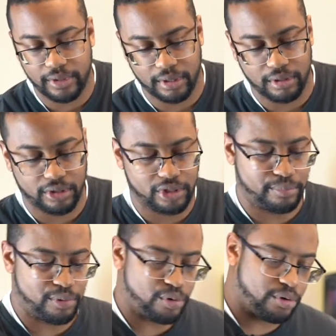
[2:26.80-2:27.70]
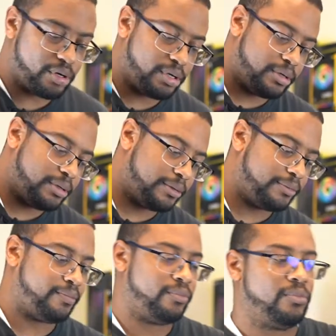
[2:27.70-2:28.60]
take a look at this board.
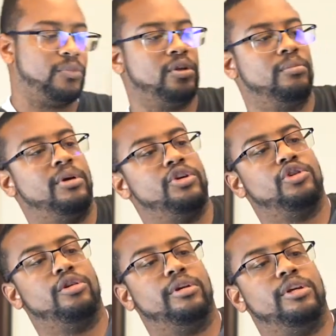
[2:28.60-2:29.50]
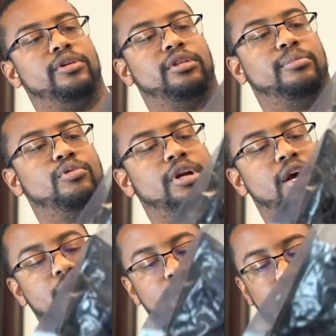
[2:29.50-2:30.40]
Make sure when you take the board
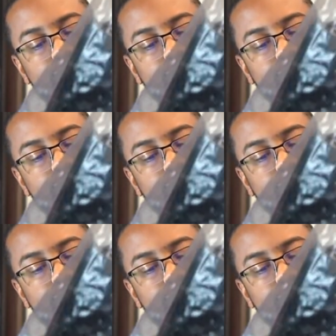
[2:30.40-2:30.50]
out,